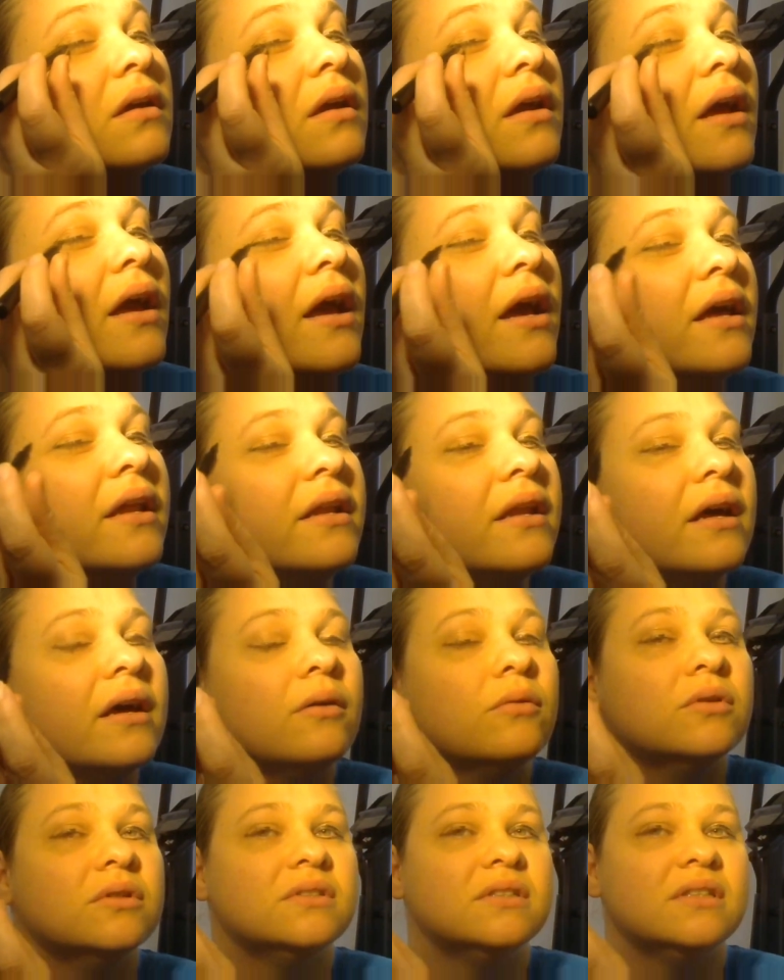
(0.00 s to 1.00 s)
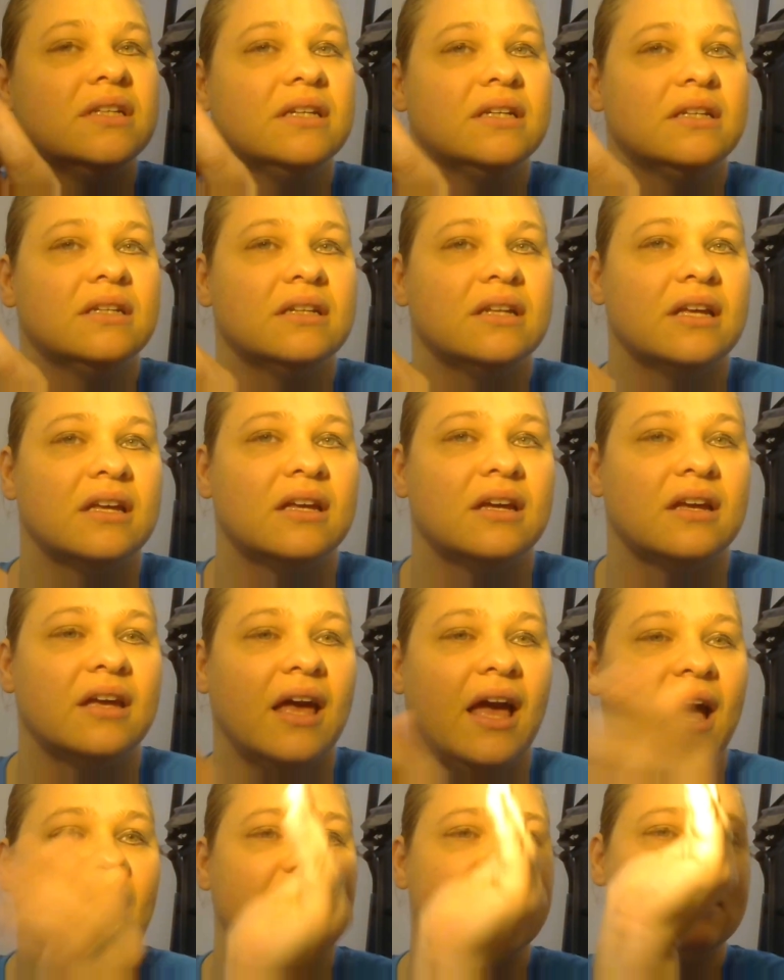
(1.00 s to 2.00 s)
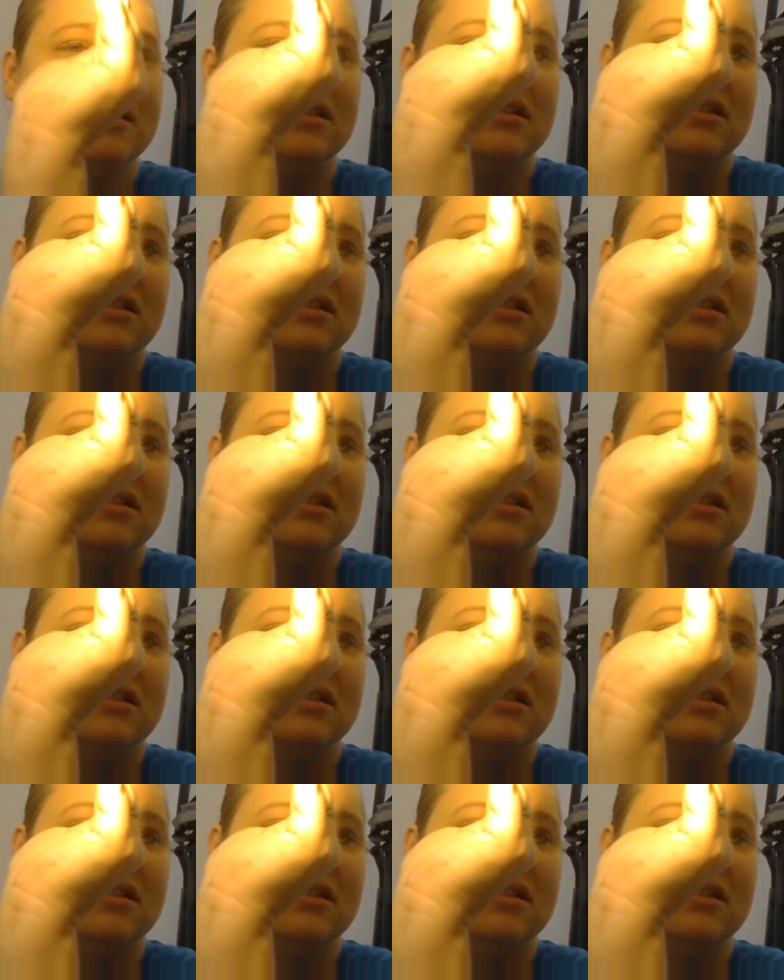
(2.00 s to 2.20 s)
and I was in like a cast